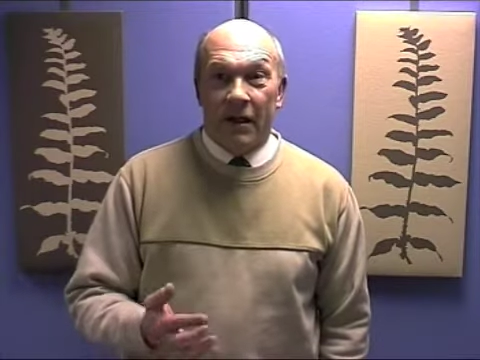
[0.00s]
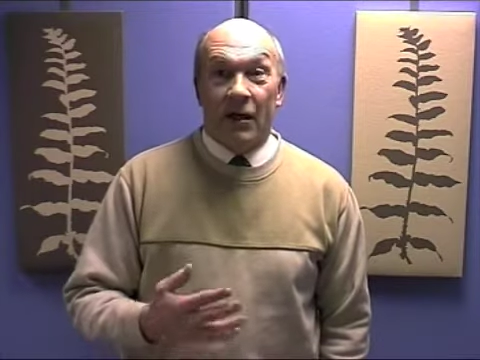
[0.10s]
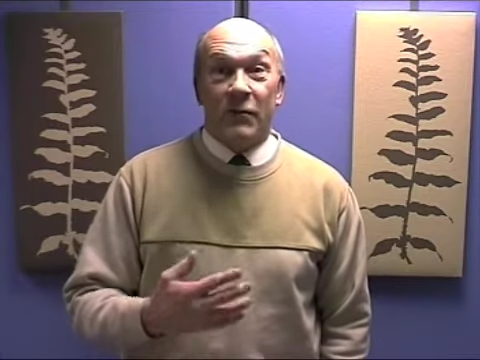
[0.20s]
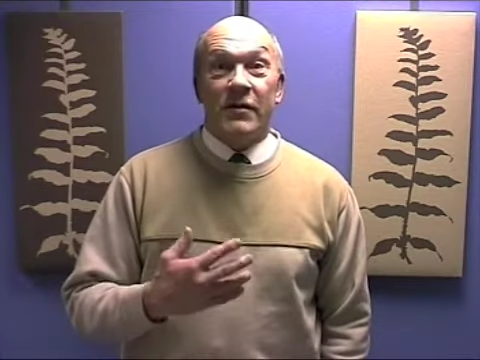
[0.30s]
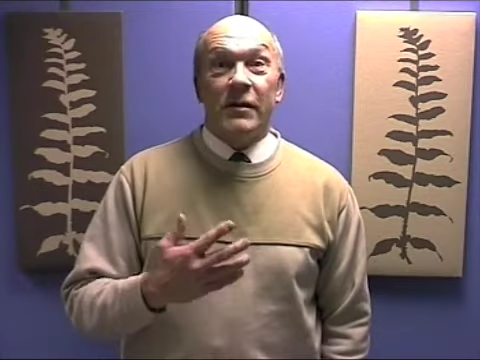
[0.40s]

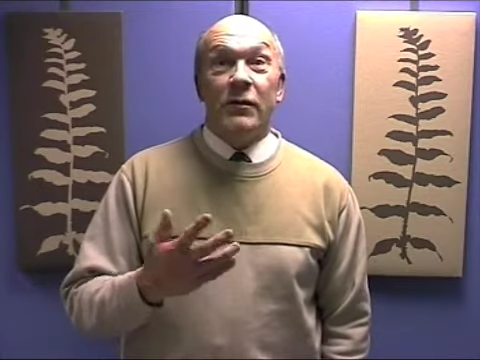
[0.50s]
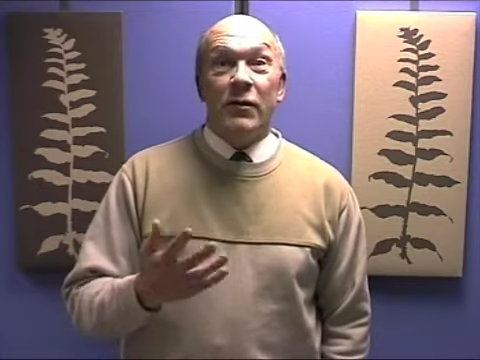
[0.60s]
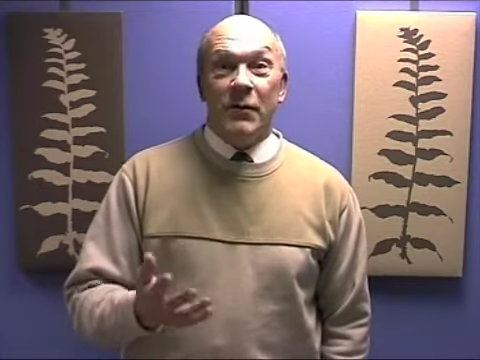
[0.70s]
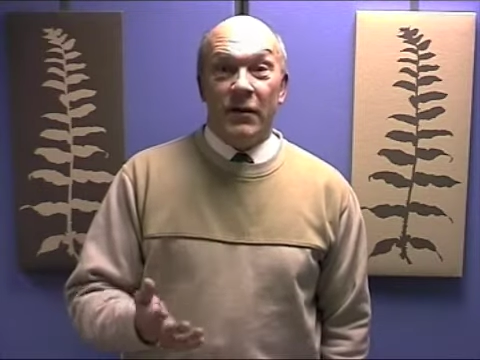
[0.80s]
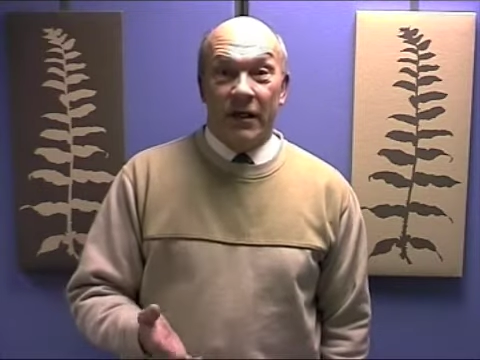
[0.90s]
I'm still
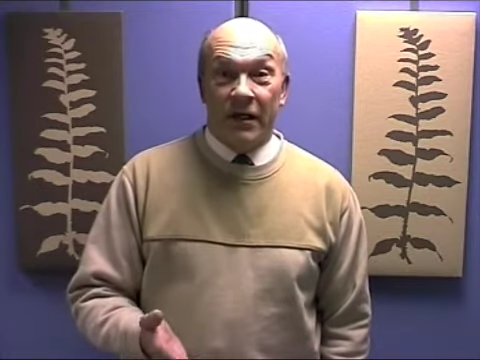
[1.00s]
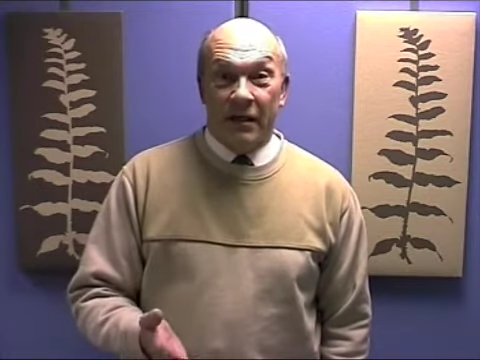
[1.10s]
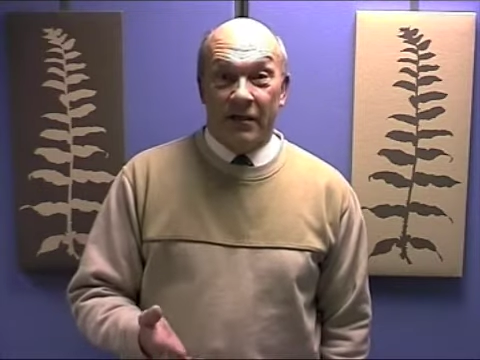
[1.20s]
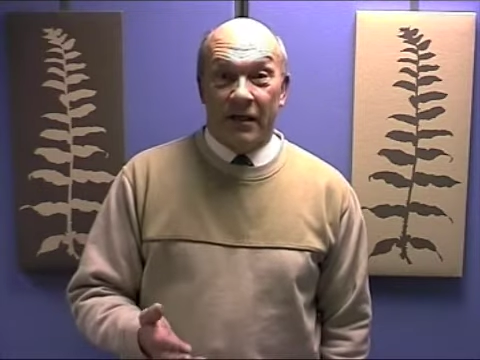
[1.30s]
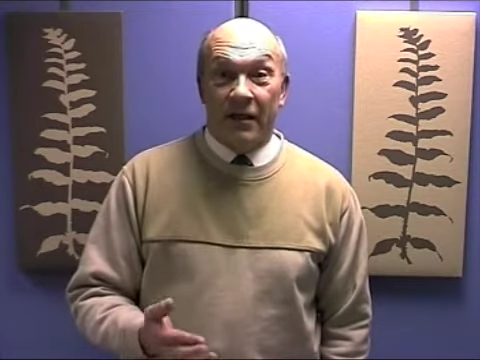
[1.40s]

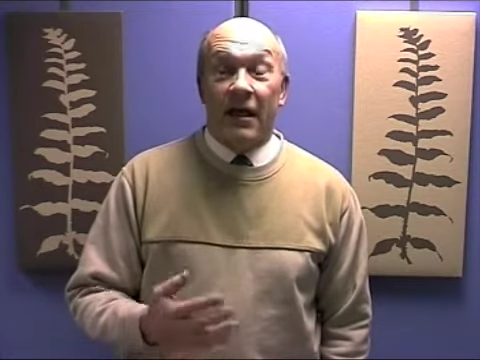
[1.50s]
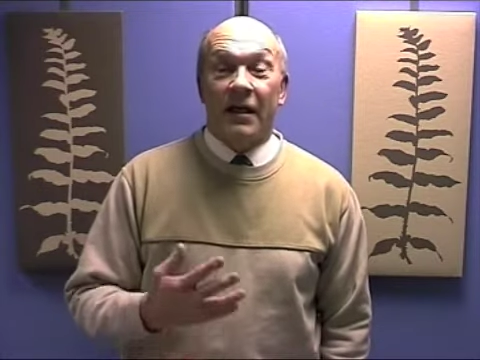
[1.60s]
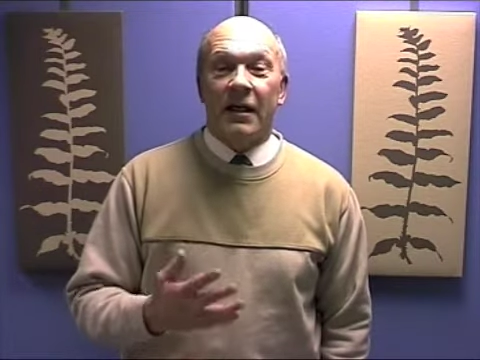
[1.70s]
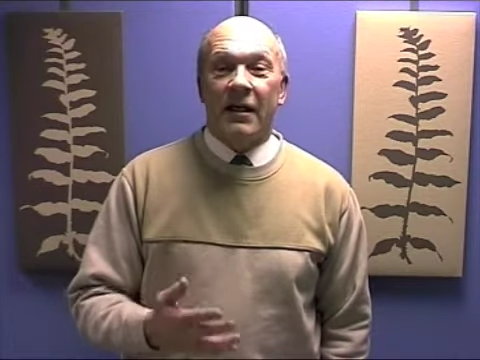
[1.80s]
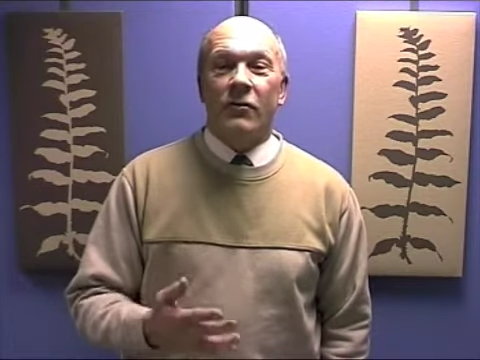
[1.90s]
communicating.
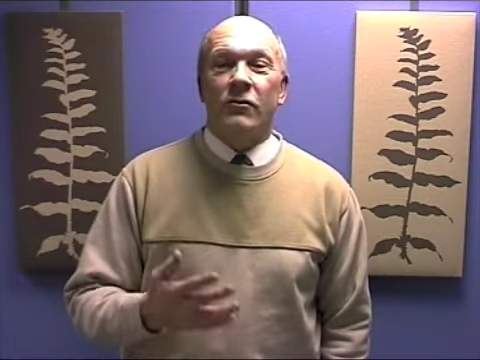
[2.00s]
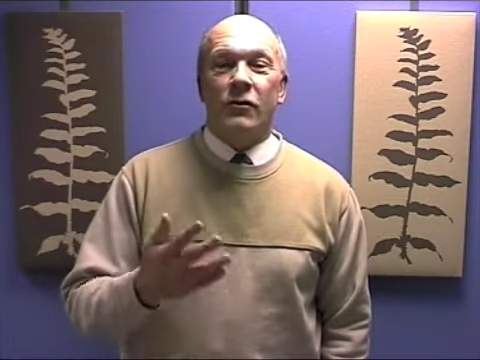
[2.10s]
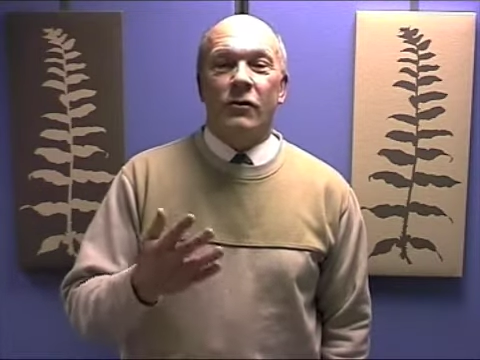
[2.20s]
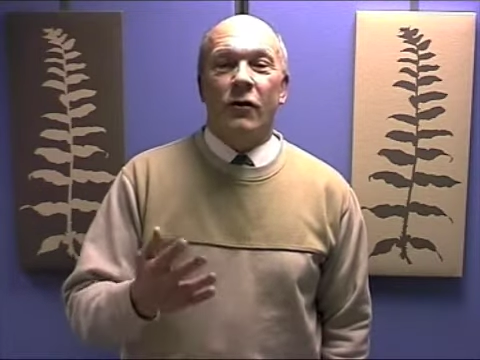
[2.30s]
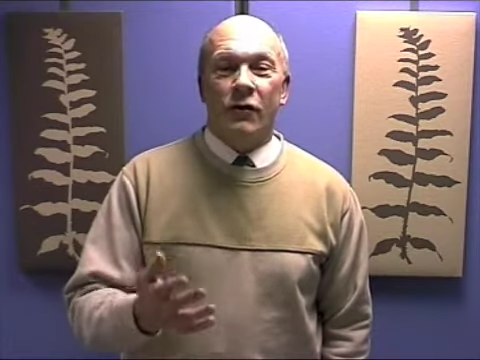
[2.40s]
I
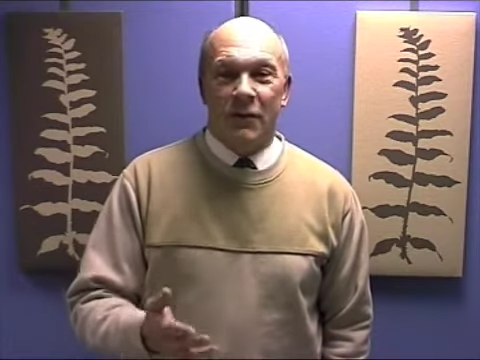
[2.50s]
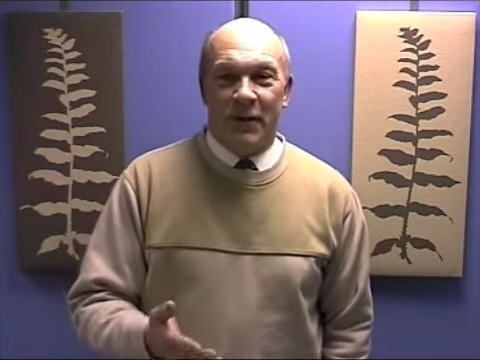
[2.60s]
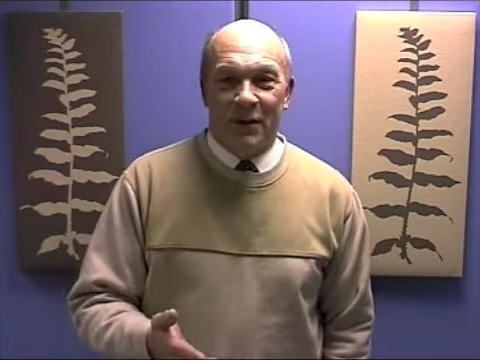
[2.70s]
cannot not be